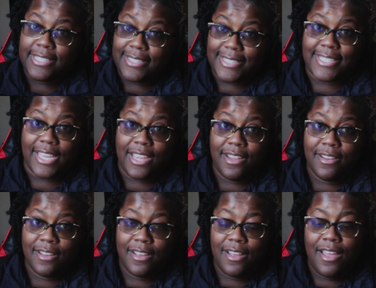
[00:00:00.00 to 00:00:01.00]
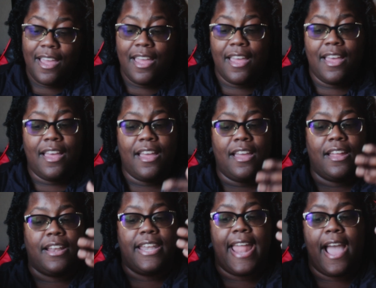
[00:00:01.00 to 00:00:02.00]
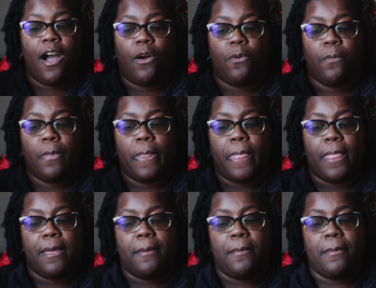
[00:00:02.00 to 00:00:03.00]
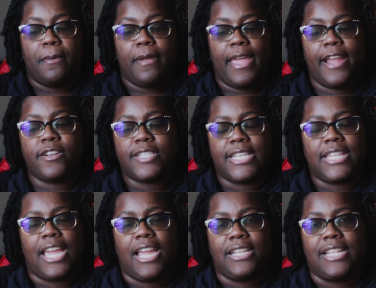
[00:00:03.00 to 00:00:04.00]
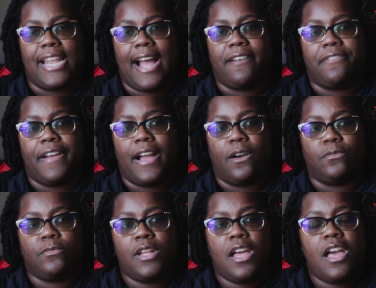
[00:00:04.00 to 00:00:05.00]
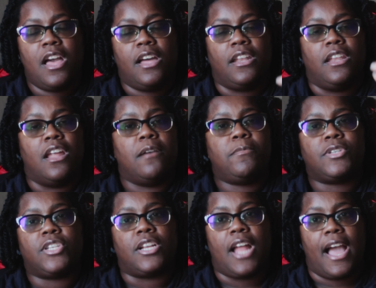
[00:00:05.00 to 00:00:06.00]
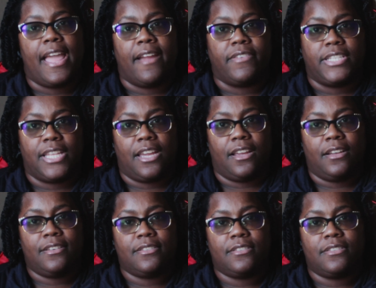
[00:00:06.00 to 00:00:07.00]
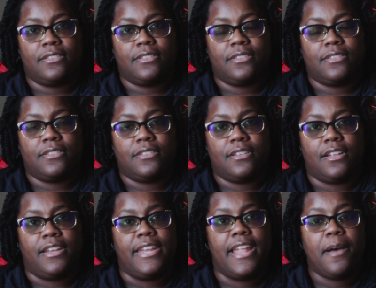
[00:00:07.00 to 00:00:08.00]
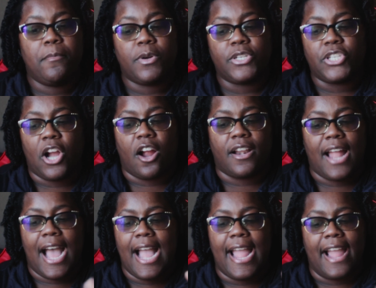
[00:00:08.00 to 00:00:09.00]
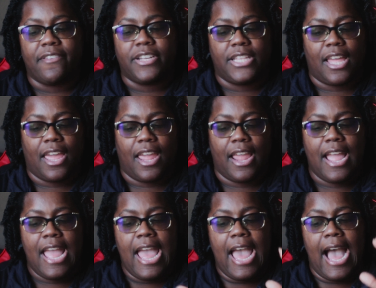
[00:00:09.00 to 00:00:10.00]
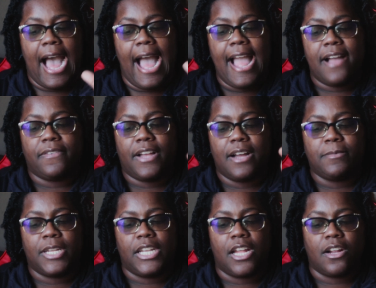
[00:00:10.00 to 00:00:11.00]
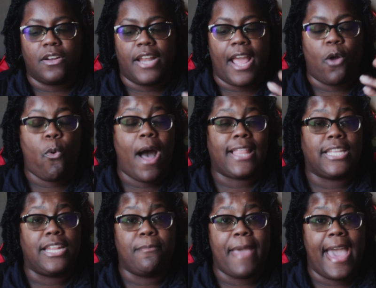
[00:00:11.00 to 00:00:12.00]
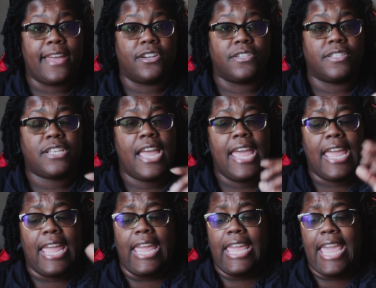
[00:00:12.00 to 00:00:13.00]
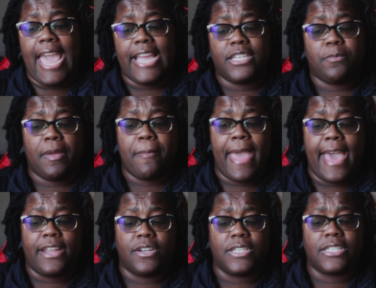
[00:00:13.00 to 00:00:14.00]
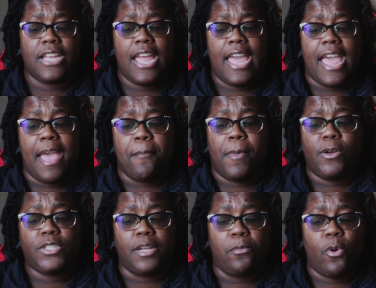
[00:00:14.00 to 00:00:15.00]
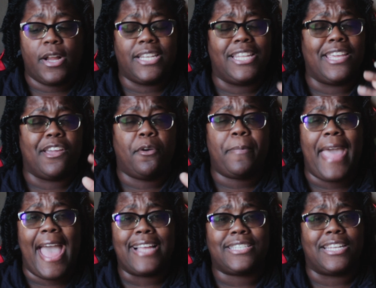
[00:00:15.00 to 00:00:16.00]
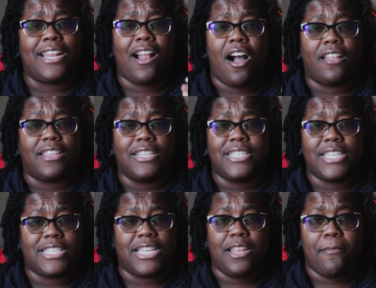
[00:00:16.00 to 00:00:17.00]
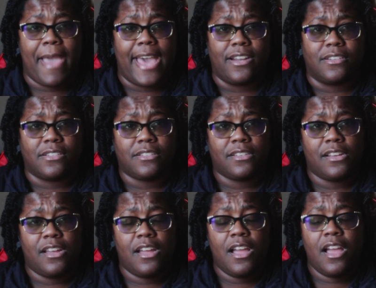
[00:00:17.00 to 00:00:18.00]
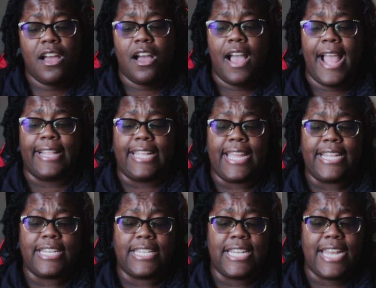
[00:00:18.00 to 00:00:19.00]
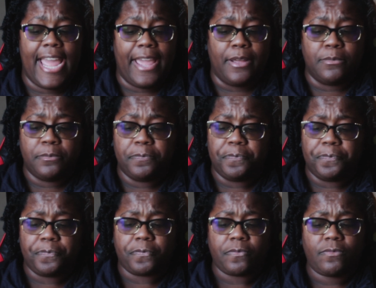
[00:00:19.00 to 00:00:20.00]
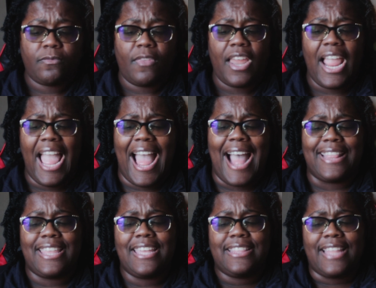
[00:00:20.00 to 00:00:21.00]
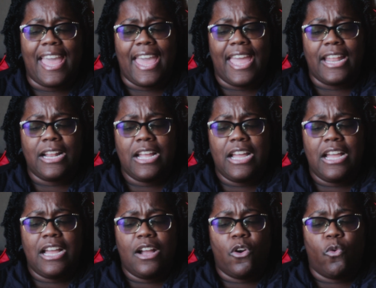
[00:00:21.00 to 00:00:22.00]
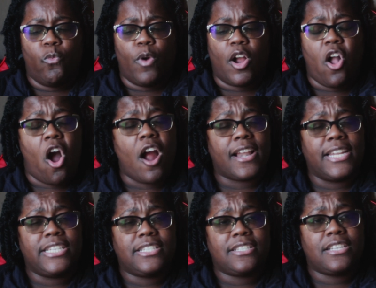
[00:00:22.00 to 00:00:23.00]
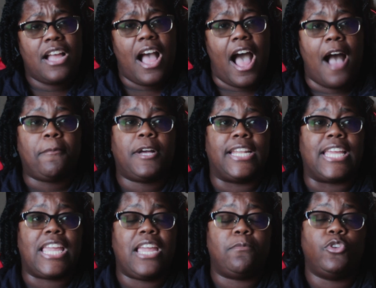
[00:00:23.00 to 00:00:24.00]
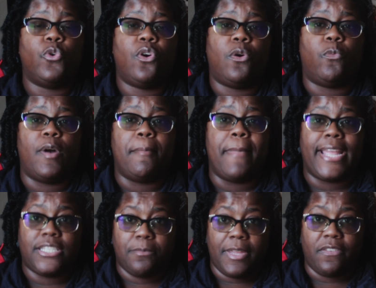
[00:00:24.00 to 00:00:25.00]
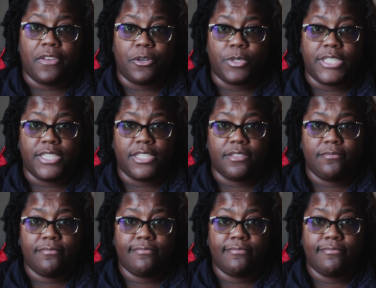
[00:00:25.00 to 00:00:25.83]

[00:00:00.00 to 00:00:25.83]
see. Now, here's the thing that I found. Numbers are not everything. Numbers are not everything. I have come to learn that quality matters, engagement matters, and most importantly, your passion and authenticity matters. At the end of the day, I think that regardless, I'm going to keep doing what makes me feel good.